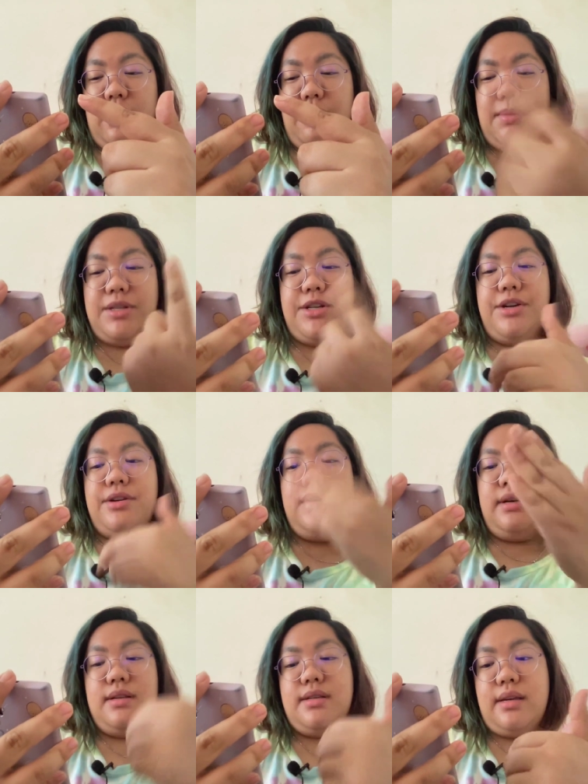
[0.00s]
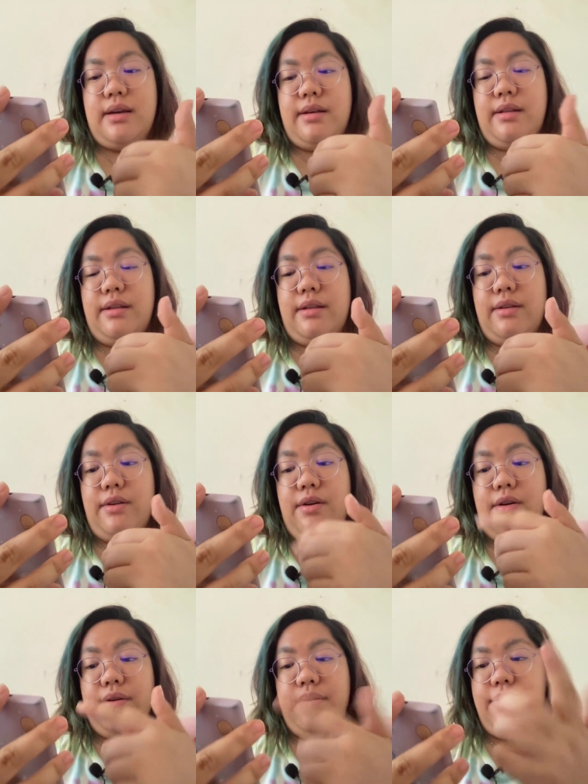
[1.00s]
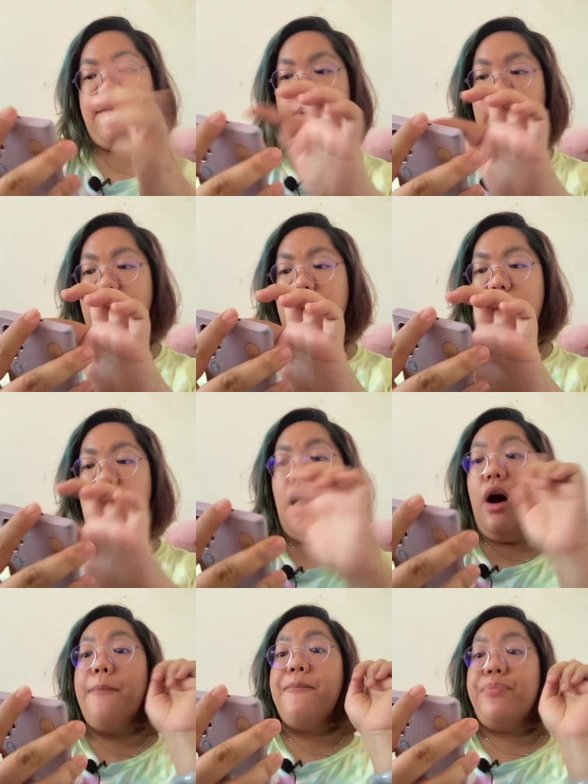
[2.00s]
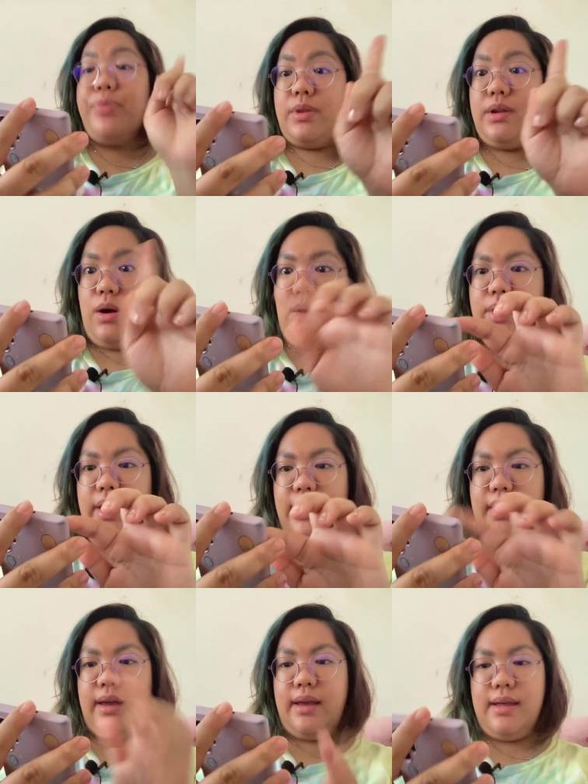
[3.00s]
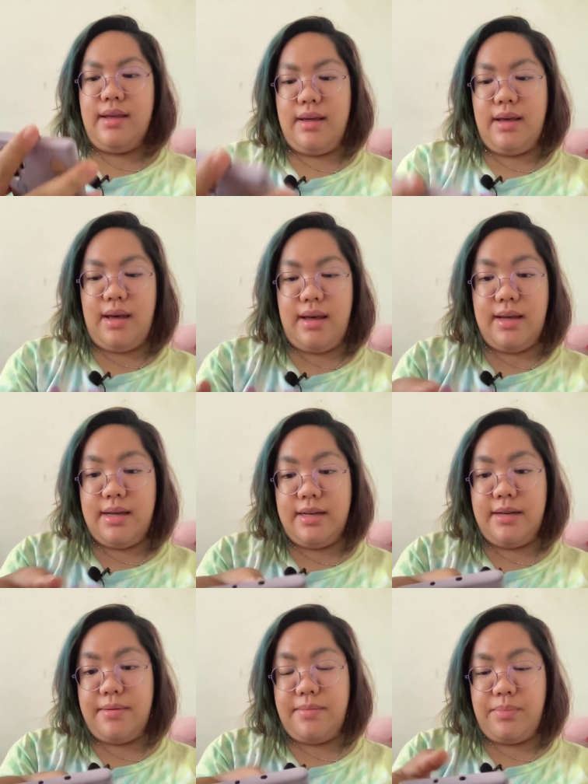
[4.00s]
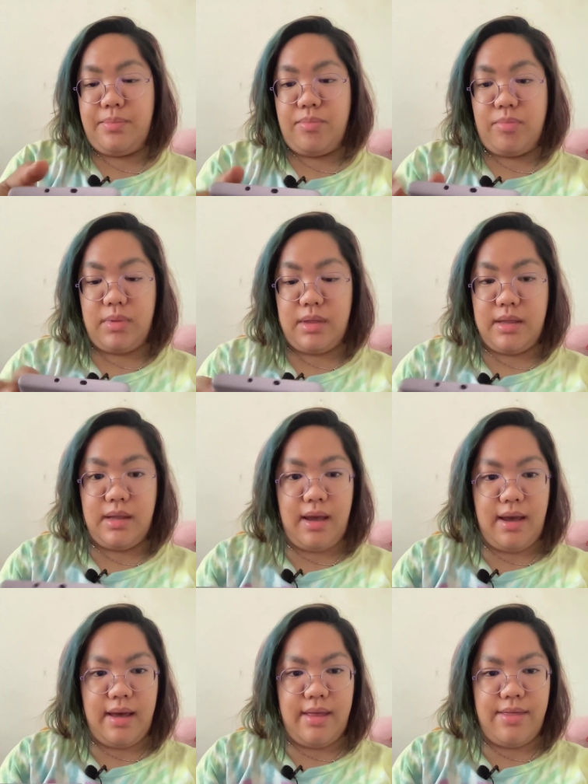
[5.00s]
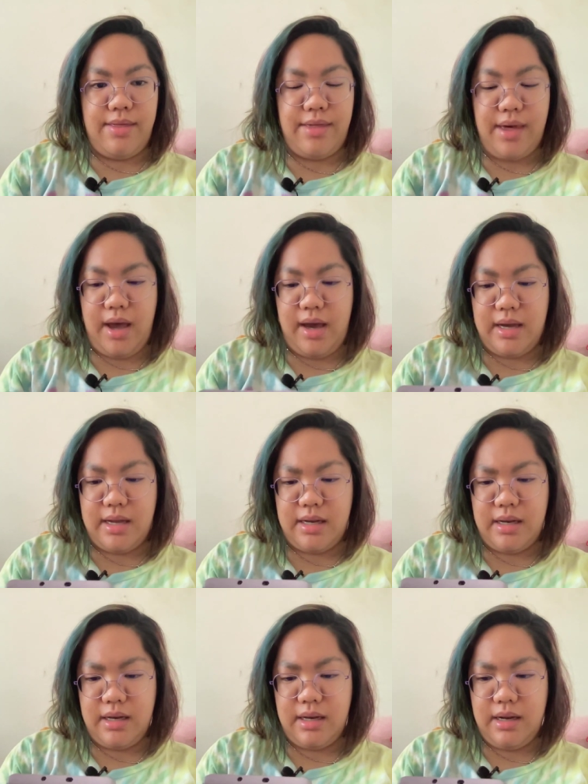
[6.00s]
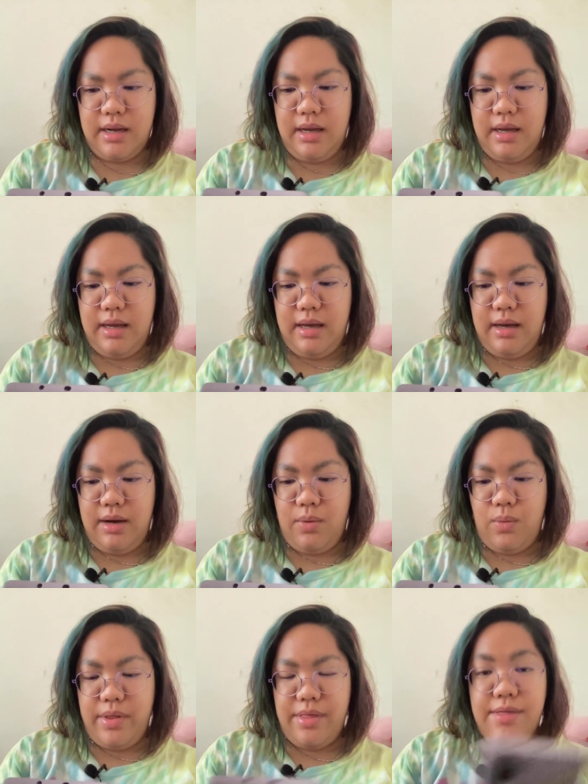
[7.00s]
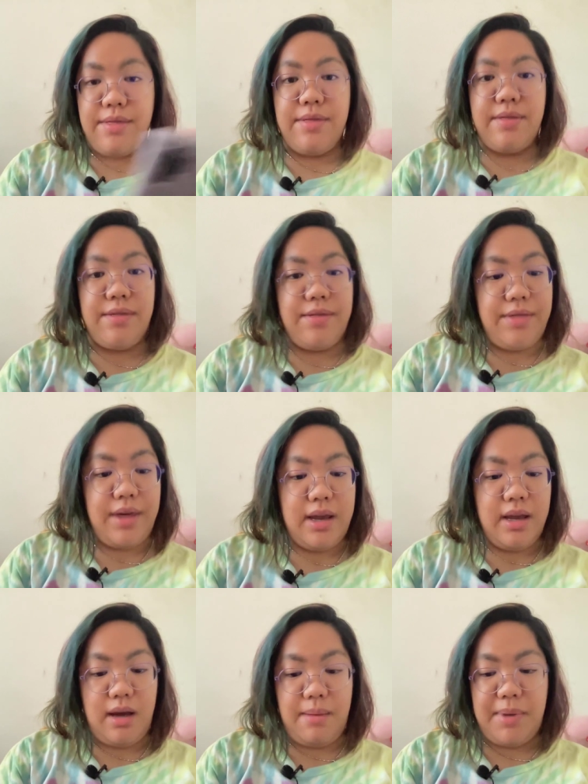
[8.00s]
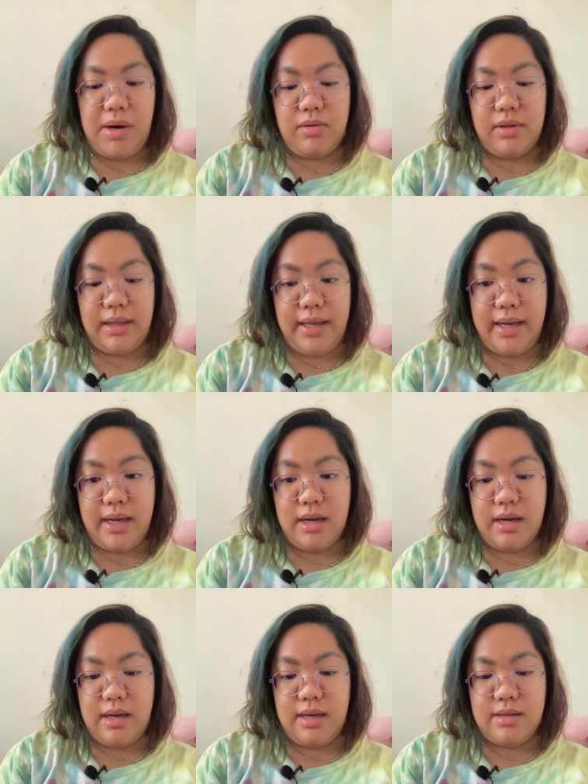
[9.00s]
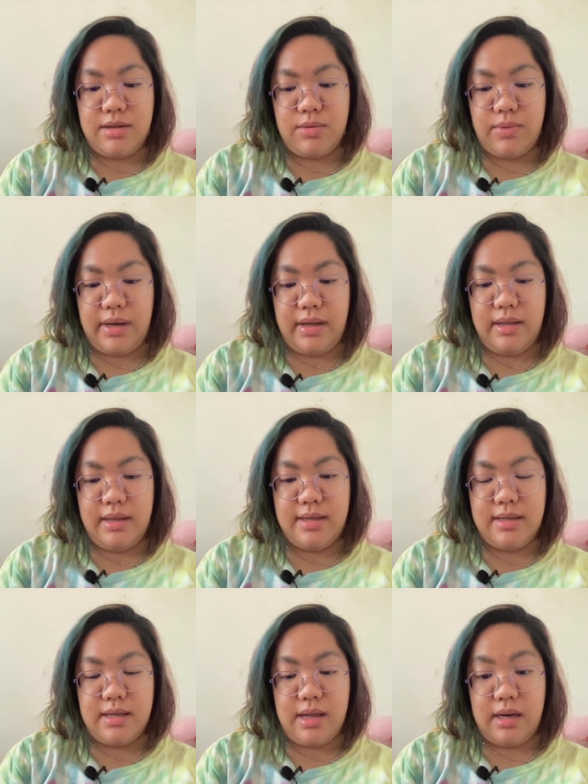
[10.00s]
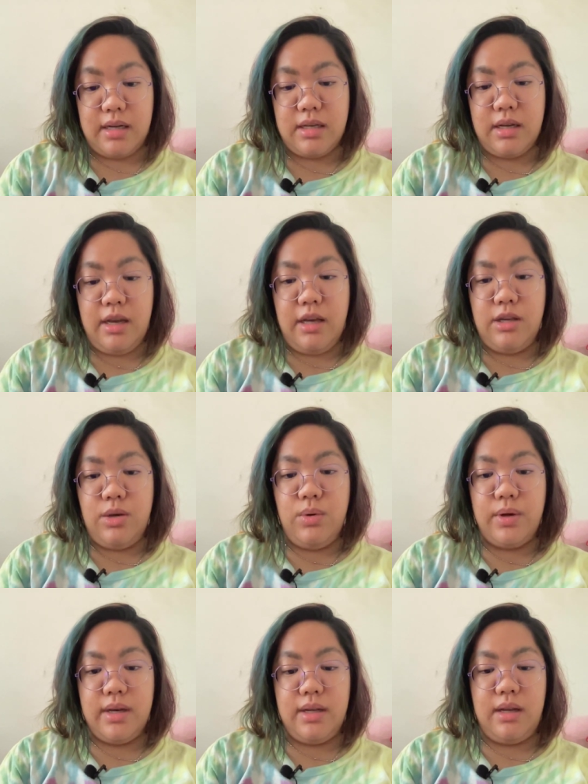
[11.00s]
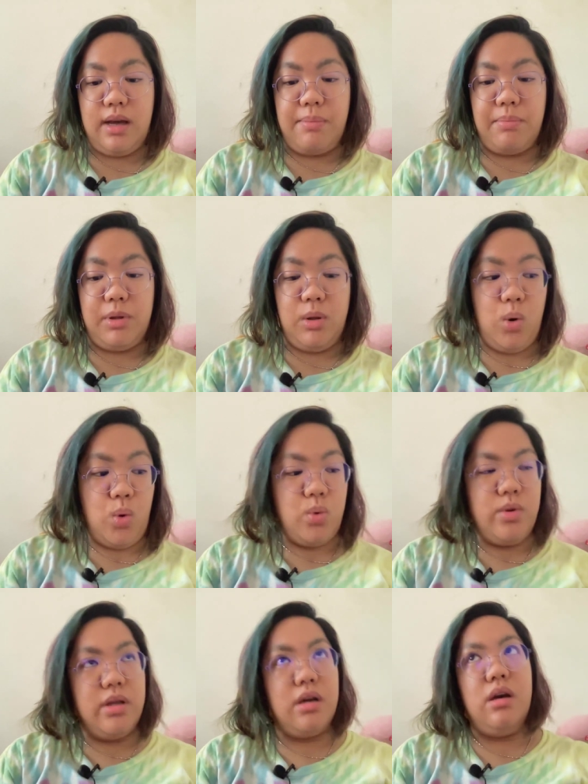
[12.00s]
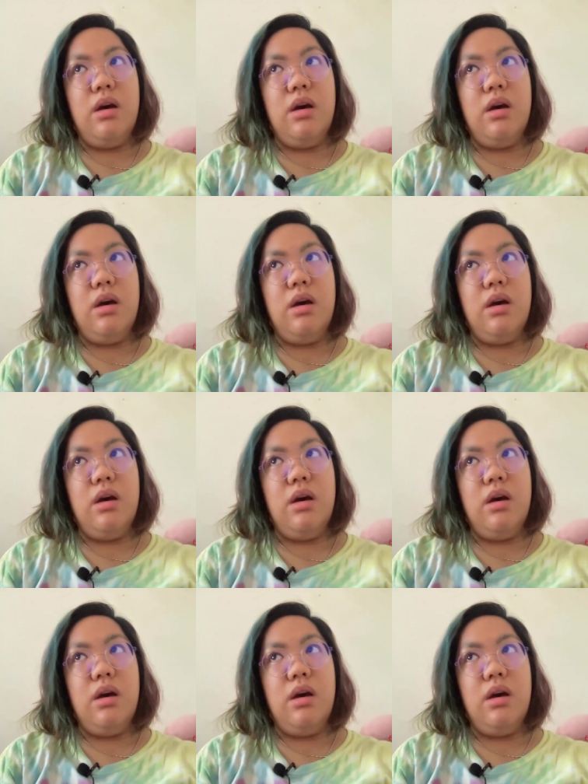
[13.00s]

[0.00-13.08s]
materials in four. Okay. And then one thing about Link as well is that you can upload